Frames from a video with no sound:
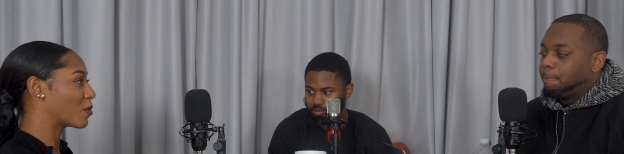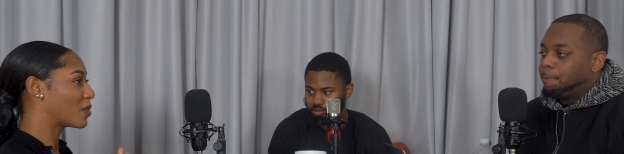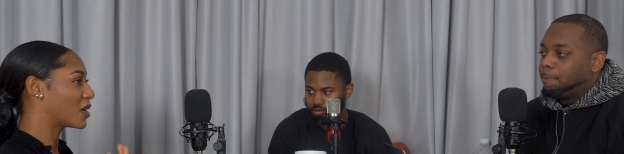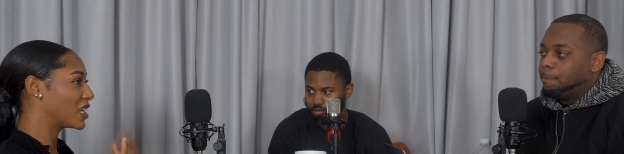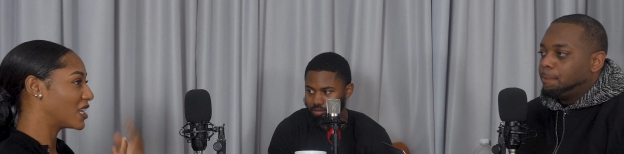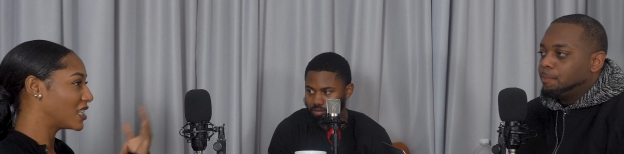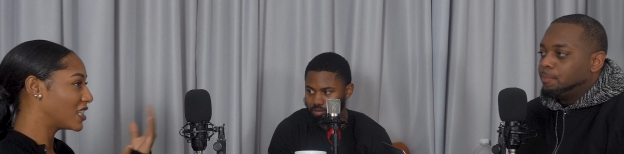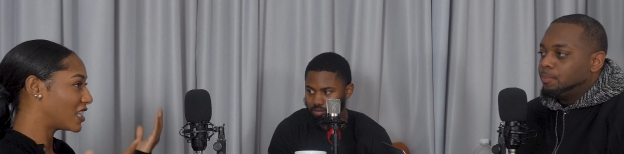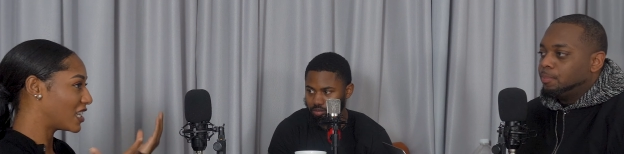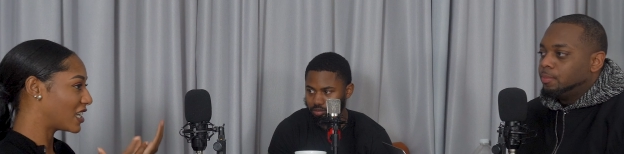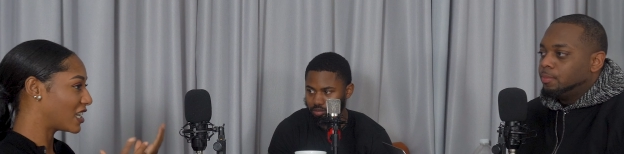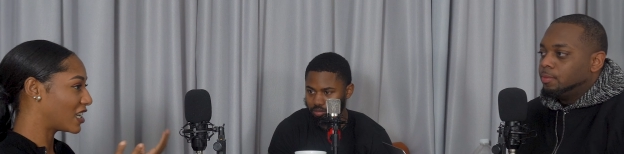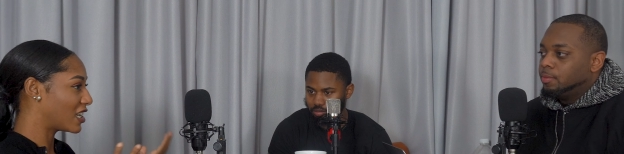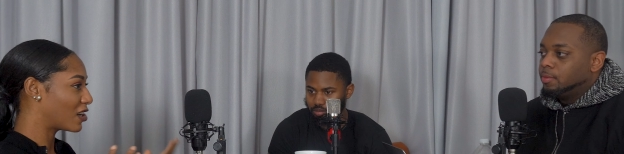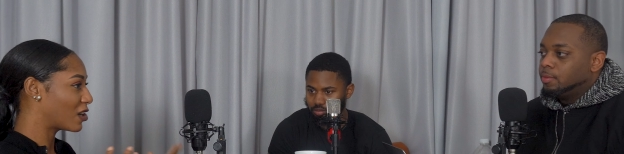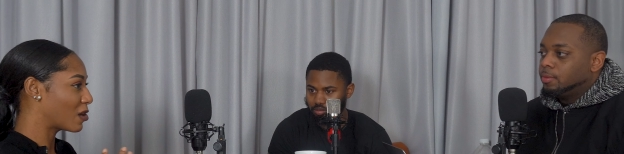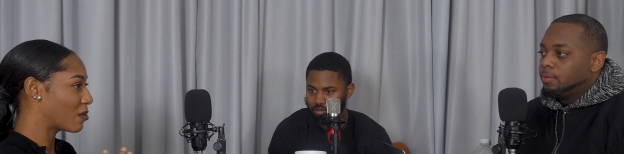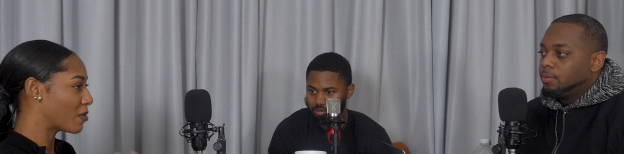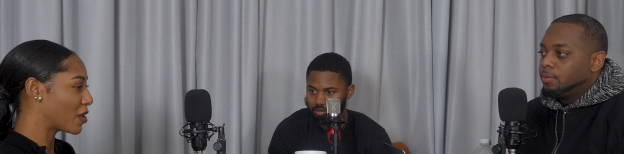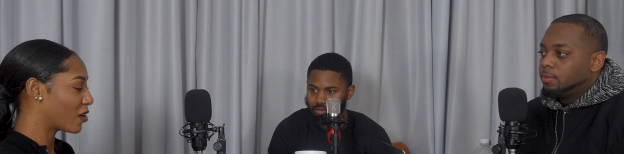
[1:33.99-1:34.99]
Speaker 1: more money
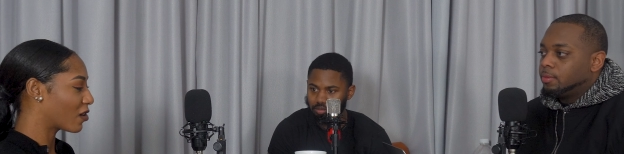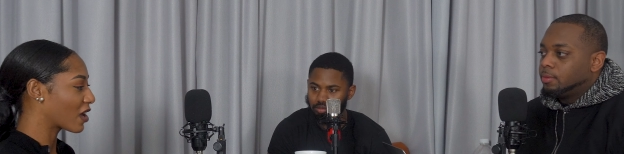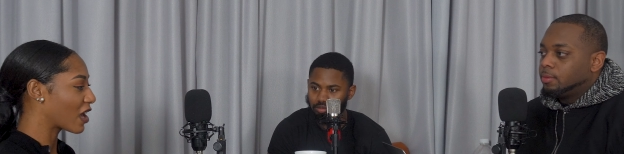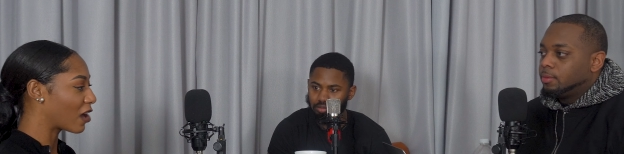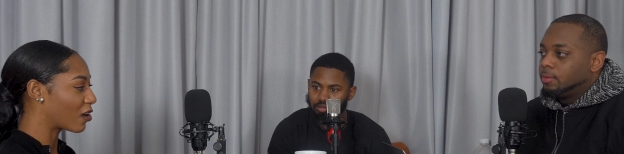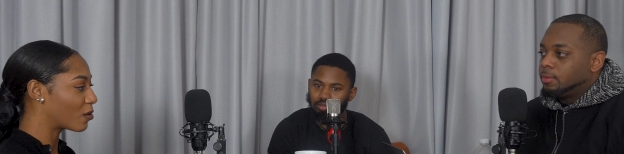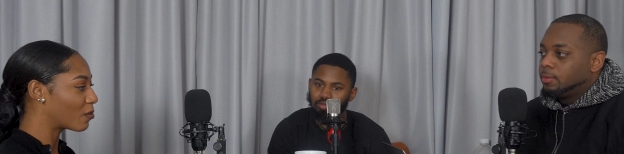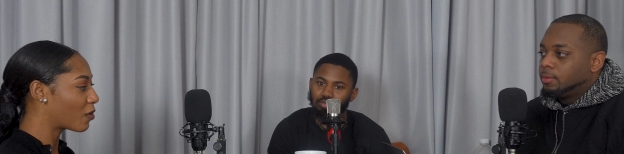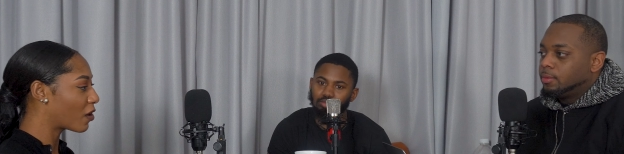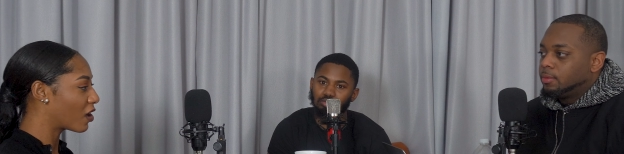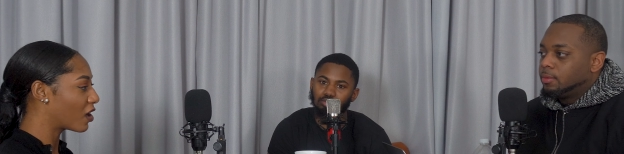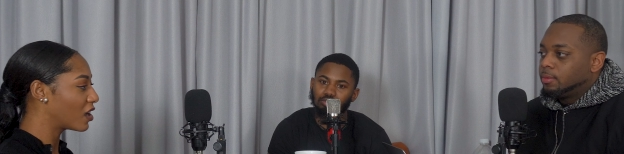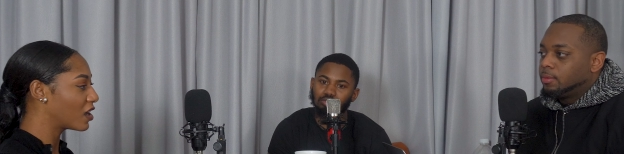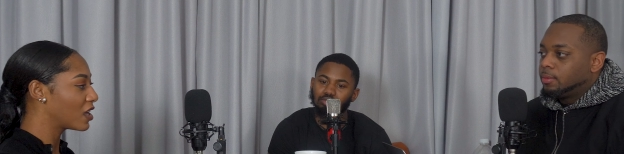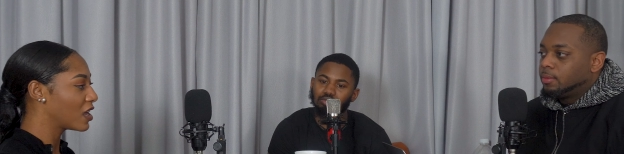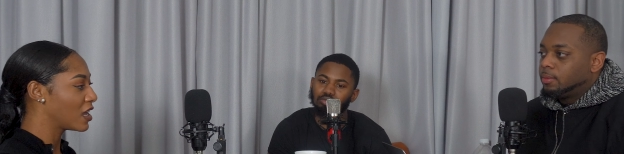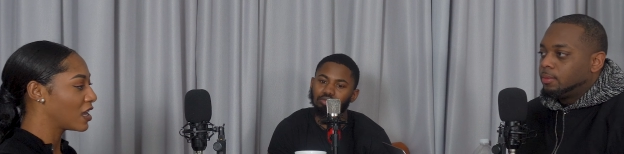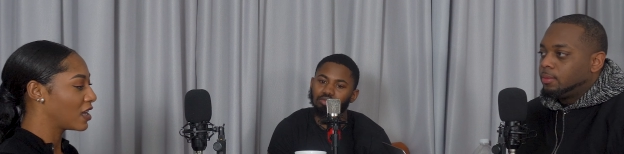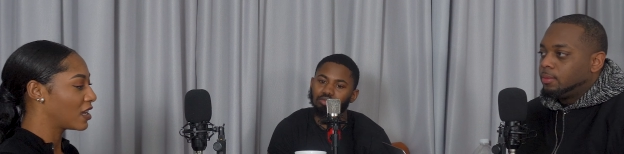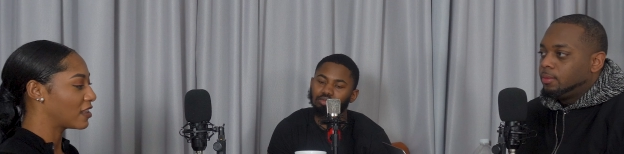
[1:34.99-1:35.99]
than her male counterpart.